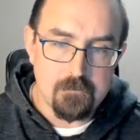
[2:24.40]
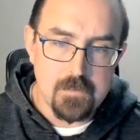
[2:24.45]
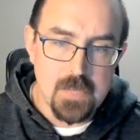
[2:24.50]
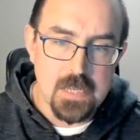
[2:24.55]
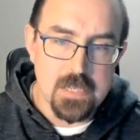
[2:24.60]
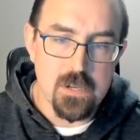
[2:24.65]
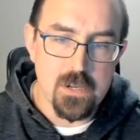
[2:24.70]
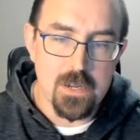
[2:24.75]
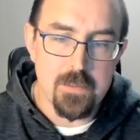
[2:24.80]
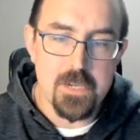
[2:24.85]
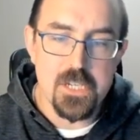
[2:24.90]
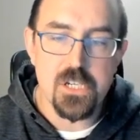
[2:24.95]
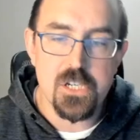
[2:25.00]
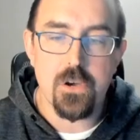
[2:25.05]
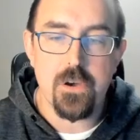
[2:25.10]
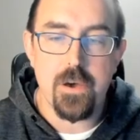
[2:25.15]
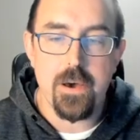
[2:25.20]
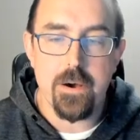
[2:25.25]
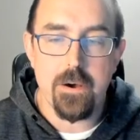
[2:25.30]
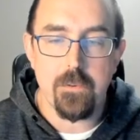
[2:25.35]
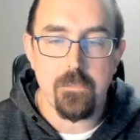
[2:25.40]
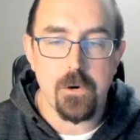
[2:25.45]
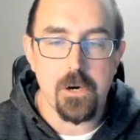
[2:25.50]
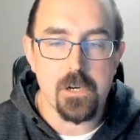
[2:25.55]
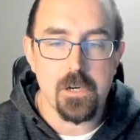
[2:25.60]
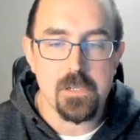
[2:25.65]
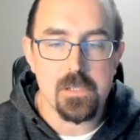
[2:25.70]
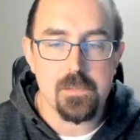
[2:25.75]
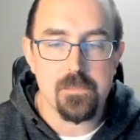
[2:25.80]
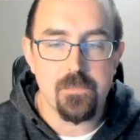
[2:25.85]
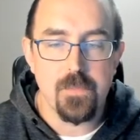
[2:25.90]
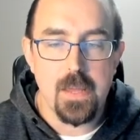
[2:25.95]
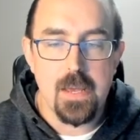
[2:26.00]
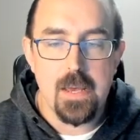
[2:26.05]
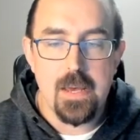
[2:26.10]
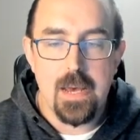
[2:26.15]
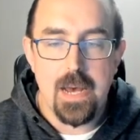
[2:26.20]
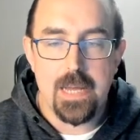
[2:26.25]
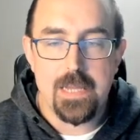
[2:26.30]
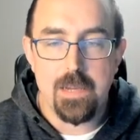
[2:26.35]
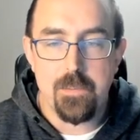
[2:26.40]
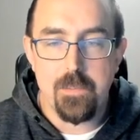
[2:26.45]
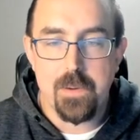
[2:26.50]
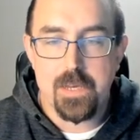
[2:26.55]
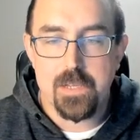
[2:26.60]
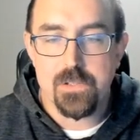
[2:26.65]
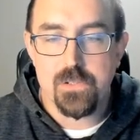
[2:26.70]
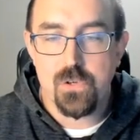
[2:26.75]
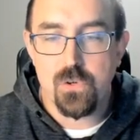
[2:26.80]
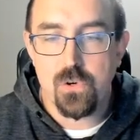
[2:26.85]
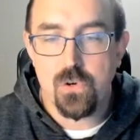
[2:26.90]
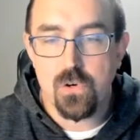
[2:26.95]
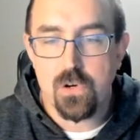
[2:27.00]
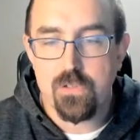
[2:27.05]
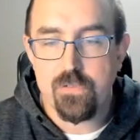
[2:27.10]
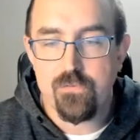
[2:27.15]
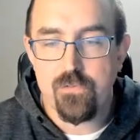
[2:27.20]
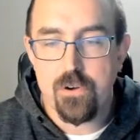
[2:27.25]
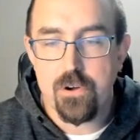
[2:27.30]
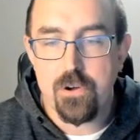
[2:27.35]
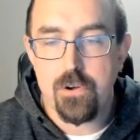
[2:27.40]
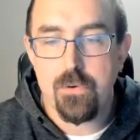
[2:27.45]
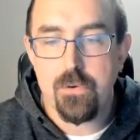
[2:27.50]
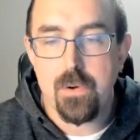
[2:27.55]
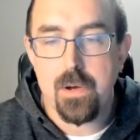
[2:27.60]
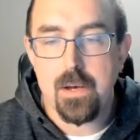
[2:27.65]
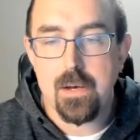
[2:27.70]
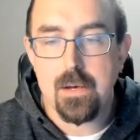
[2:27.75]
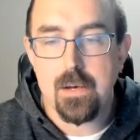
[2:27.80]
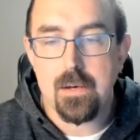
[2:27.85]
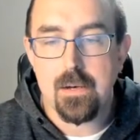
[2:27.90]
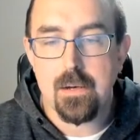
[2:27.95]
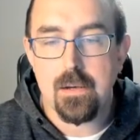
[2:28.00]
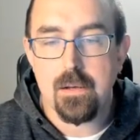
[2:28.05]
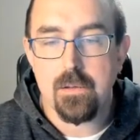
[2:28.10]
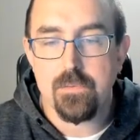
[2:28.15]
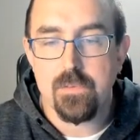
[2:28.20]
So let me show you how it works, and then we can talk through uh,